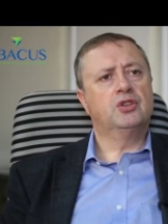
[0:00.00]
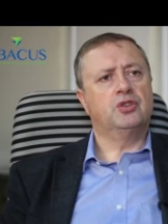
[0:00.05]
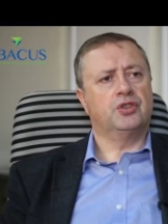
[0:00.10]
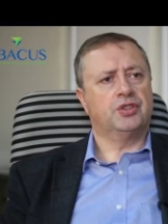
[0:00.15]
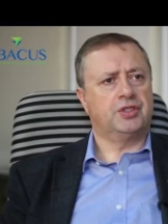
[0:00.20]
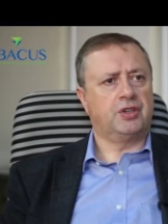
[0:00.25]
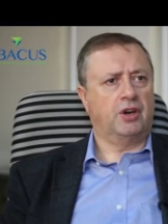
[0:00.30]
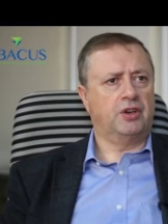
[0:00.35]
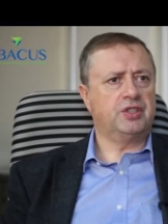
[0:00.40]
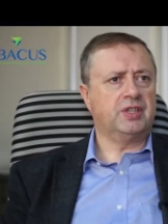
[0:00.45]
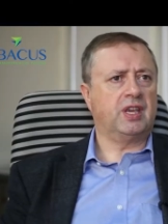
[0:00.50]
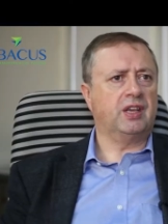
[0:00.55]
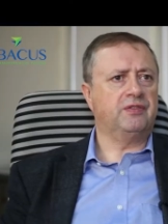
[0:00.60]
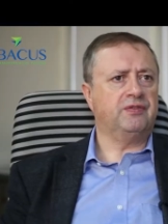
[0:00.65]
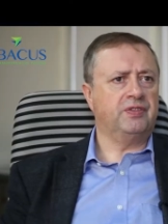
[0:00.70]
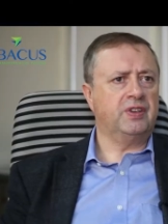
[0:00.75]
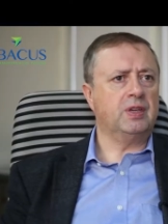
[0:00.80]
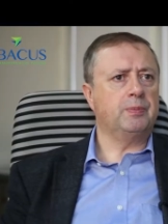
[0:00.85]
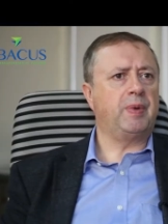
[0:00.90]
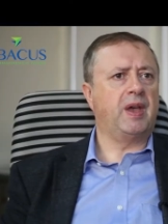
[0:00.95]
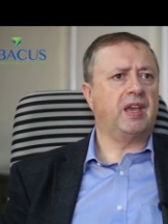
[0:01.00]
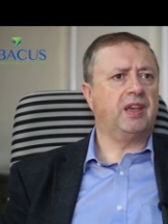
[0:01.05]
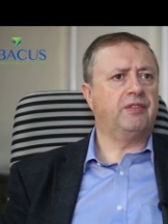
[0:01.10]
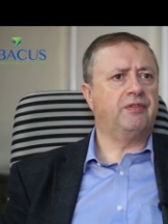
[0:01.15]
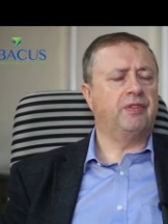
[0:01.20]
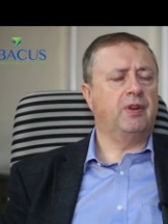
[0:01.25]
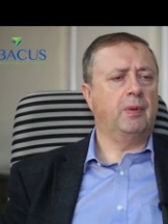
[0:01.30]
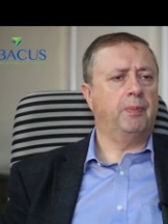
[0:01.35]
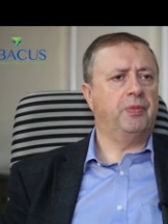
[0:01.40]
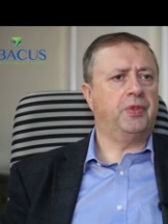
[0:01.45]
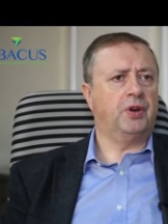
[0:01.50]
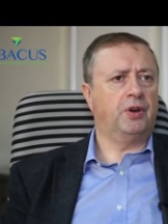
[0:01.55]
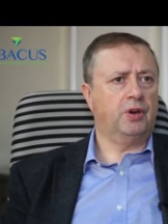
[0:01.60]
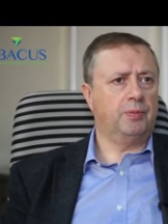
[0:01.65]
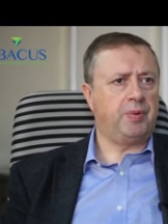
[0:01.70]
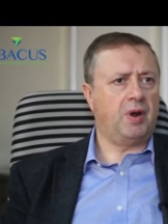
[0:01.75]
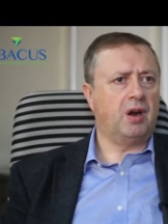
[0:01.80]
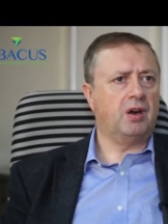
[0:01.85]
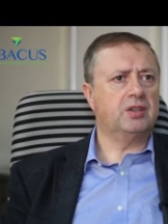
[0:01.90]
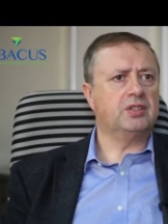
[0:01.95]
to start to get feedback from
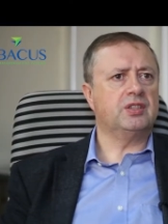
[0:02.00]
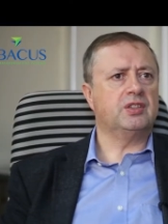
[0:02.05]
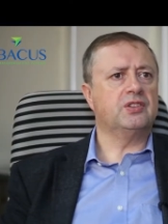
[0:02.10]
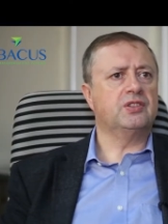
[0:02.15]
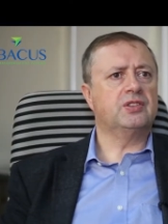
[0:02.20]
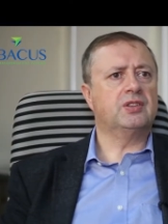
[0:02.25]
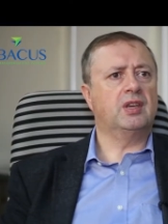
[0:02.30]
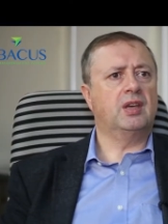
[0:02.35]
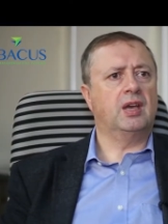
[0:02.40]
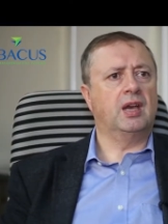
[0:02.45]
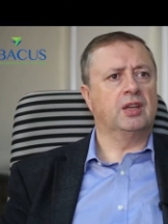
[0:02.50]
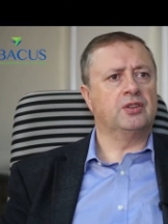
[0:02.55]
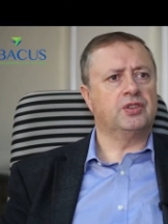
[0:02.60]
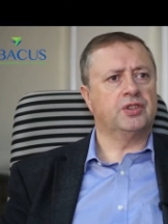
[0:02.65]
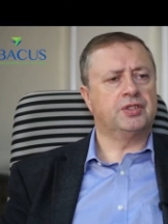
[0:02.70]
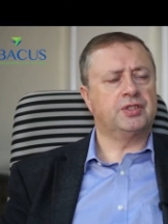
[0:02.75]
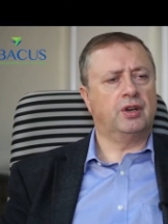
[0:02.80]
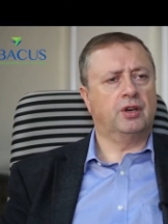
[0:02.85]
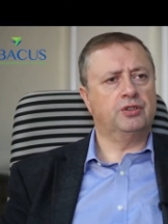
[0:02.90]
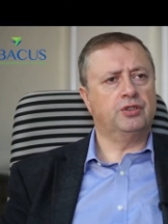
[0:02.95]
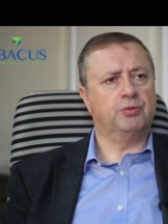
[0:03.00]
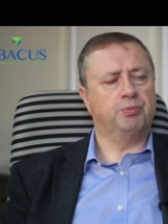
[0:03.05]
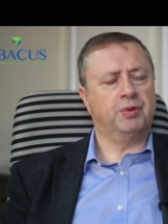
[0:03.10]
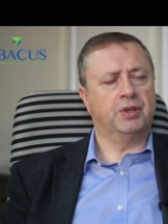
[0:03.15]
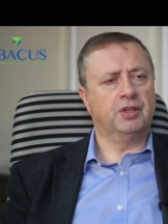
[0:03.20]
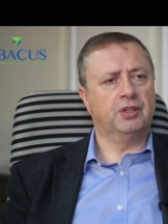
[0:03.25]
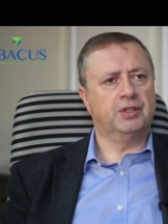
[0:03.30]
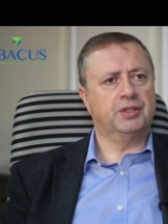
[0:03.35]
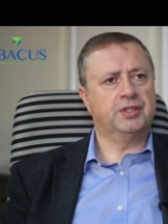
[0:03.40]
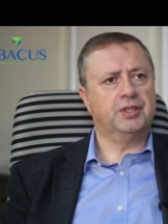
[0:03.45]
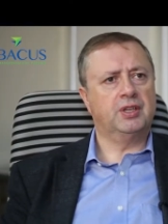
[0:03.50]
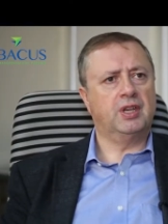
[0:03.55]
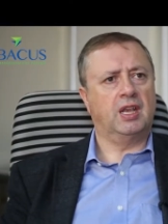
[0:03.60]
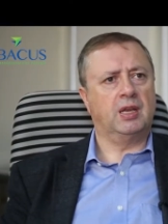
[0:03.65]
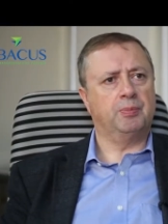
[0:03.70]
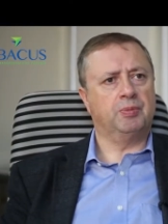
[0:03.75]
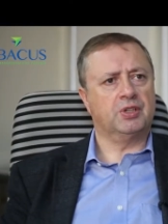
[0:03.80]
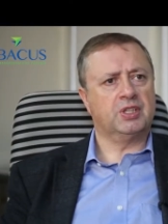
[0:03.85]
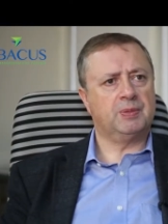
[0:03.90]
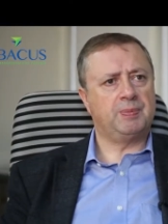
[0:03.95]
third parties and to start to build
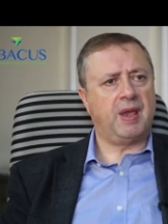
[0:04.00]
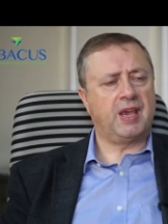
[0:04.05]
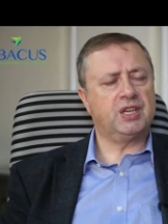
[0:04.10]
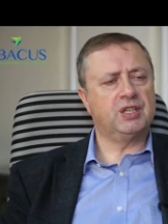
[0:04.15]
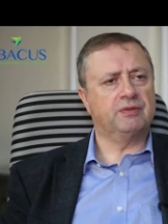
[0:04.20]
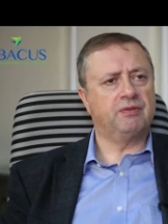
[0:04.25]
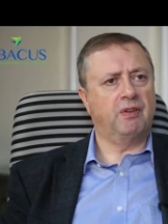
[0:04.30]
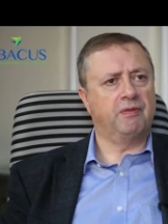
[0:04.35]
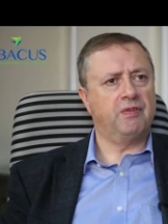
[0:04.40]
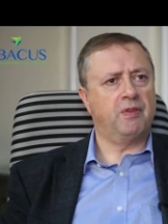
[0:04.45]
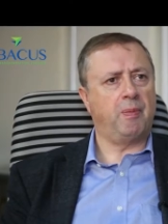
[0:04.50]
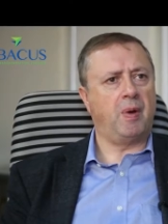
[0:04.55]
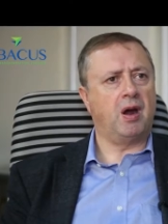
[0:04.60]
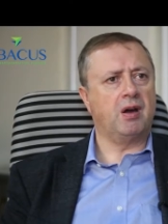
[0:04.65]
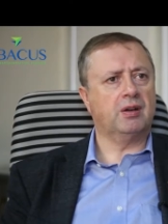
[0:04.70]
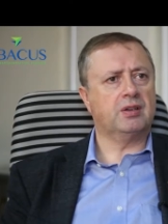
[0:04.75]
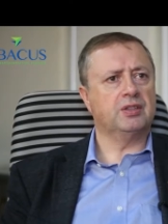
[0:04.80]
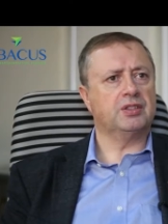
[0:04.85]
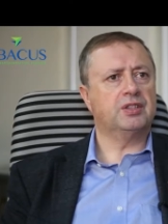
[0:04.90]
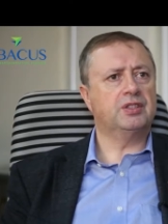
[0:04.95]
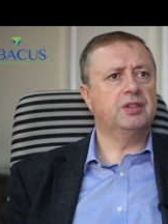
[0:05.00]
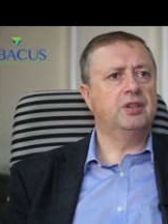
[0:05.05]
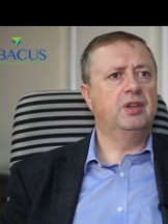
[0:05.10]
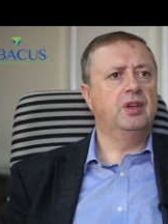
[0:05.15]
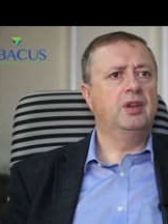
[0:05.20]
a perspective of the market